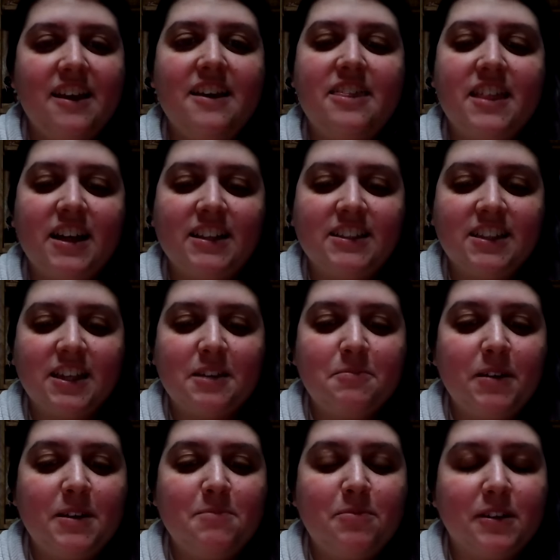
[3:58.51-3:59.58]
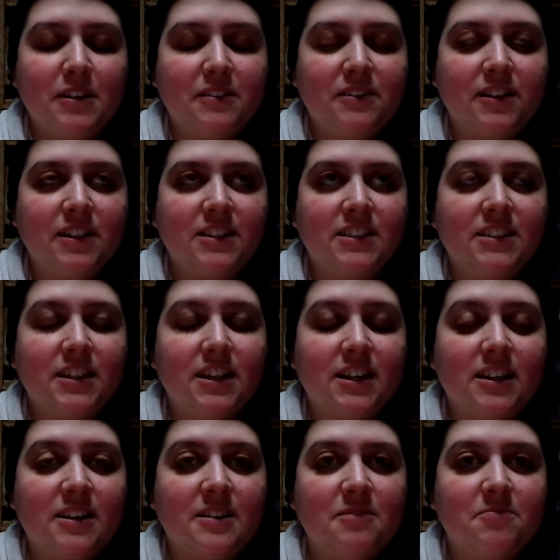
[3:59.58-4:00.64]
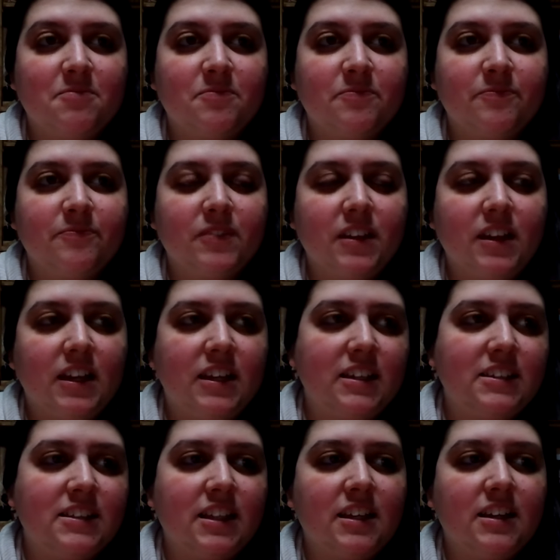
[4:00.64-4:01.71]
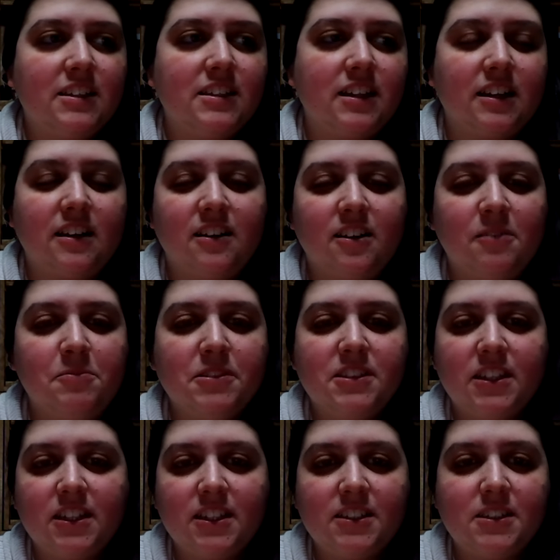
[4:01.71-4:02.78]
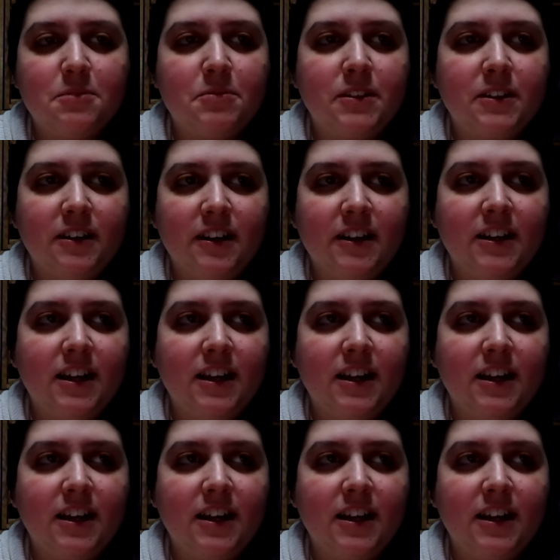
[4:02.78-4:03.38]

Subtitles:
That's like my boyfriend's. He's like almost like a Siberian